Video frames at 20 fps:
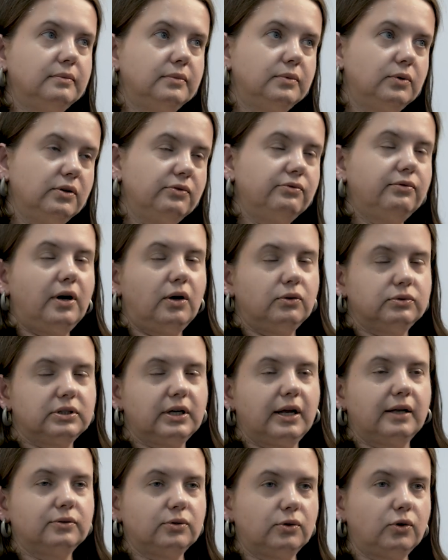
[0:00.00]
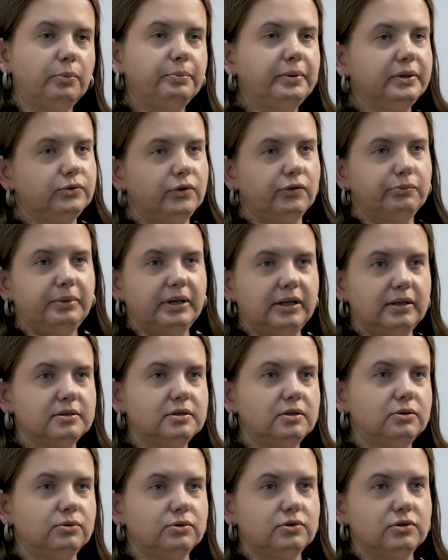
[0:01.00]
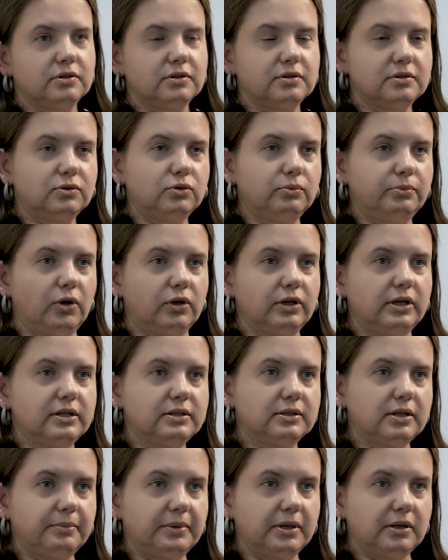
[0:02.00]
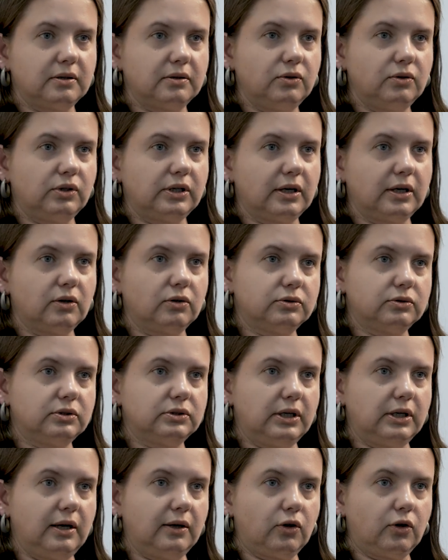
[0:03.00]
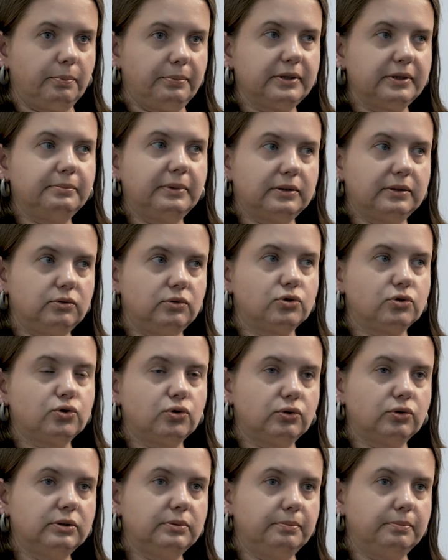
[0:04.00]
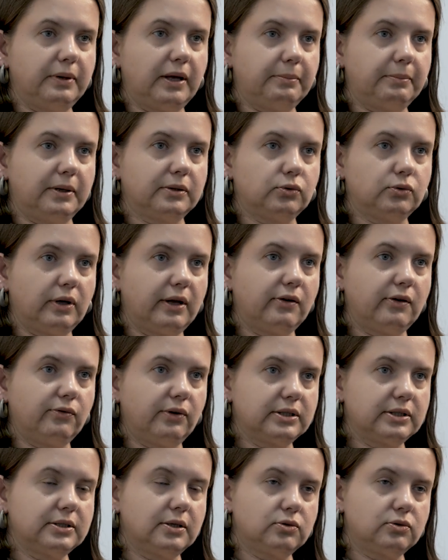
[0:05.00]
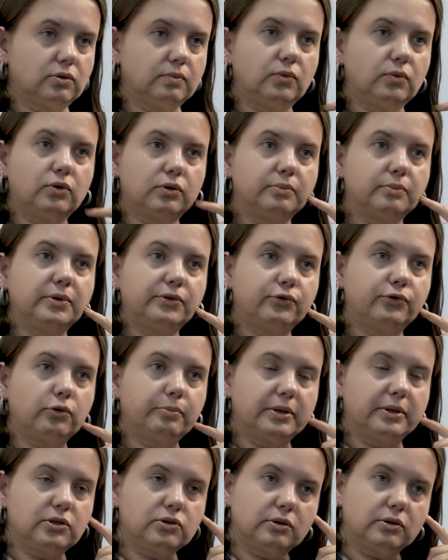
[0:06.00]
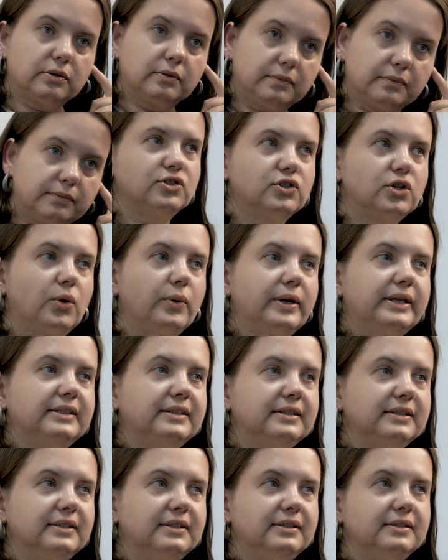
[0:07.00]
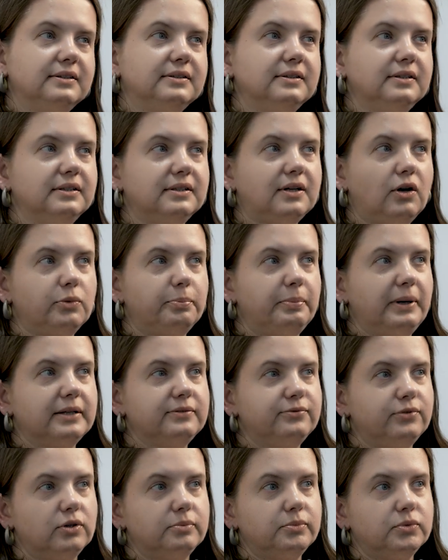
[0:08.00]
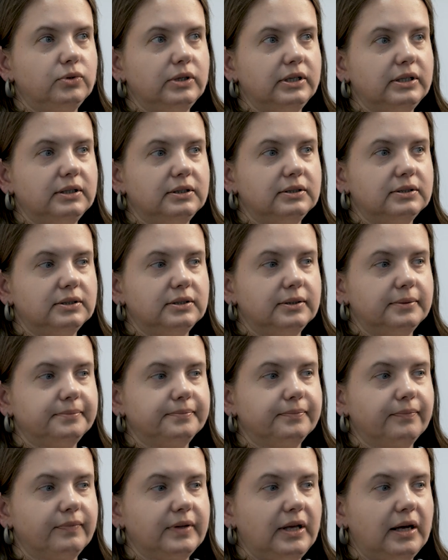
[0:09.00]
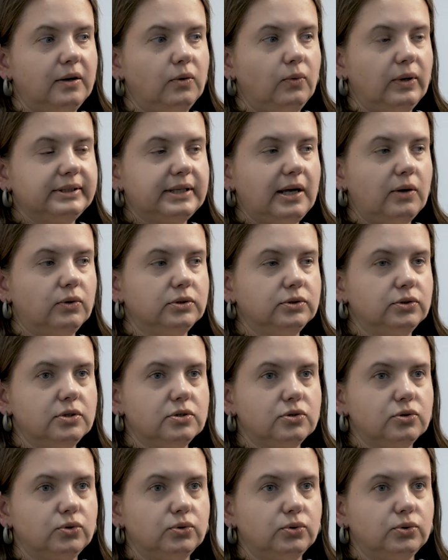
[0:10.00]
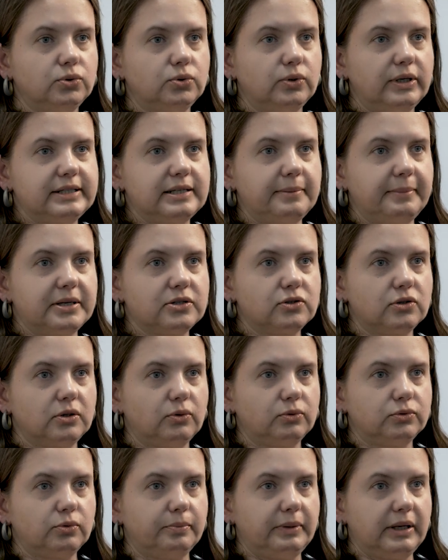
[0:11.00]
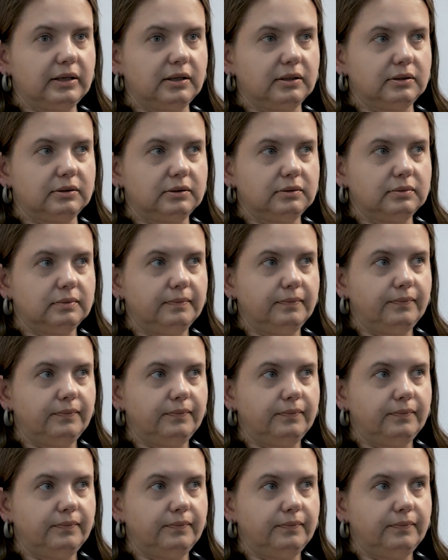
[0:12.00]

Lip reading: without trying to compete with big institutions. To be honest, I mean, you cannot really compete, but you should be able to have access to more information. So in our platform, we what I want is to, as I mentioned, to make it